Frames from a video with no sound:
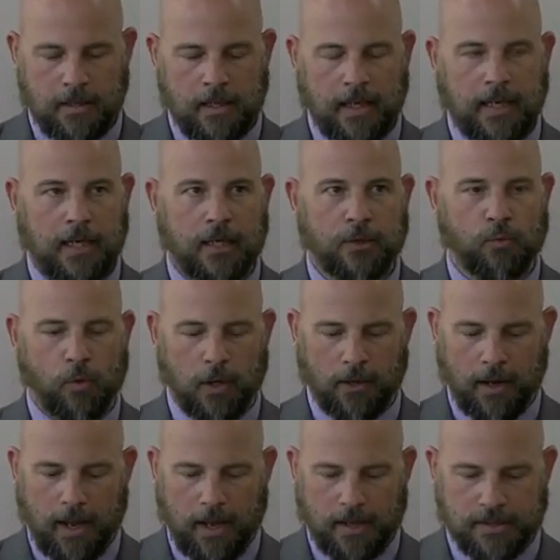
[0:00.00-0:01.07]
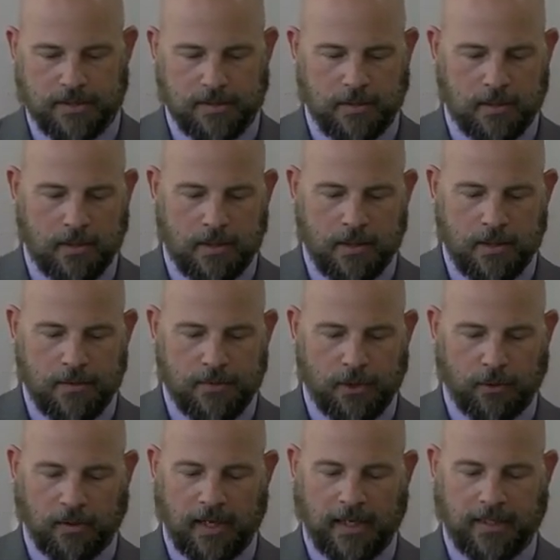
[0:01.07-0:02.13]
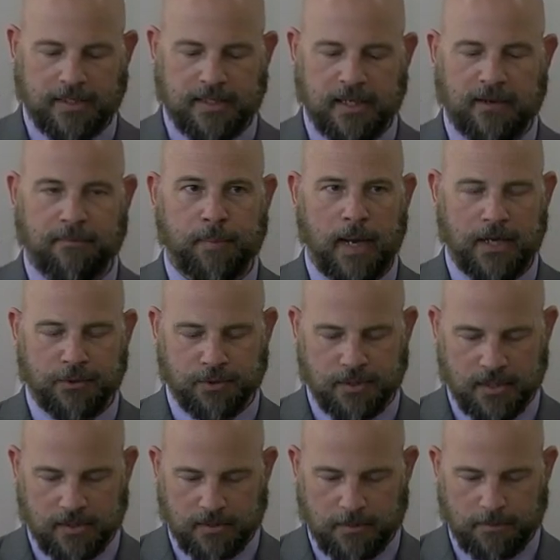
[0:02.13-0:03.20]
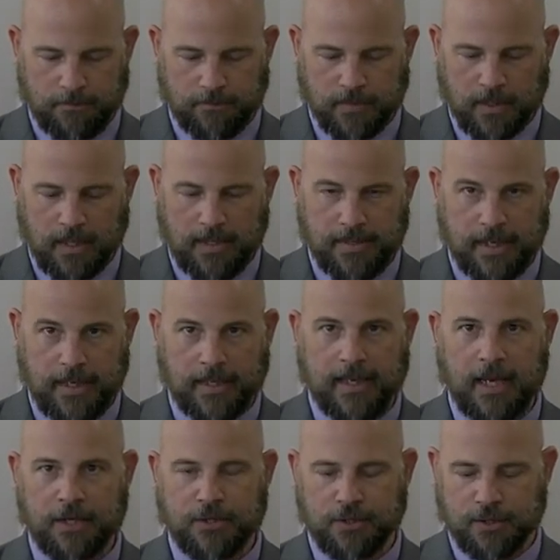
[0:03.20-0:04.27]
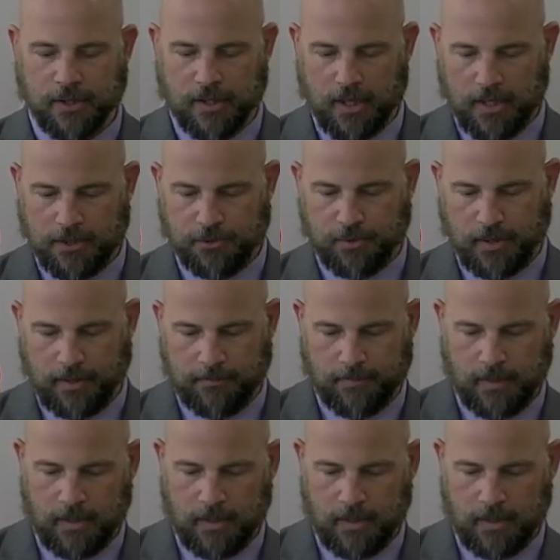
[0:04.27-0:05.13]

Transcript: And whereas their legacy of patriotism and dedication to country